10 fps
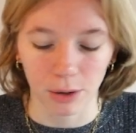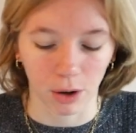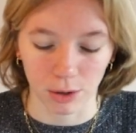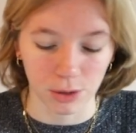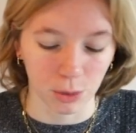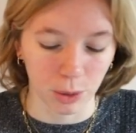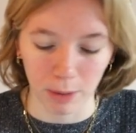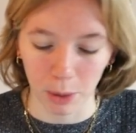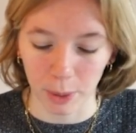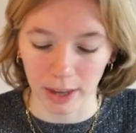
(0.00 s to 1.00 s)
also with
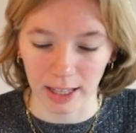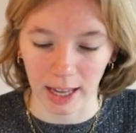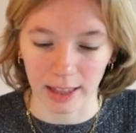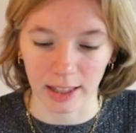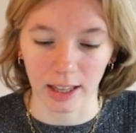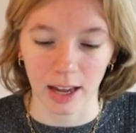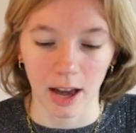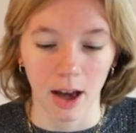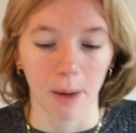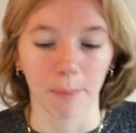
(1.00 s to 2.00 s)
my rating at the
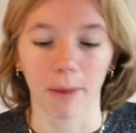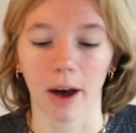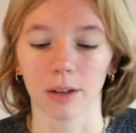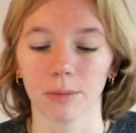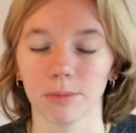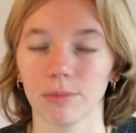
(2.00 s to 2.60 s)
bottom.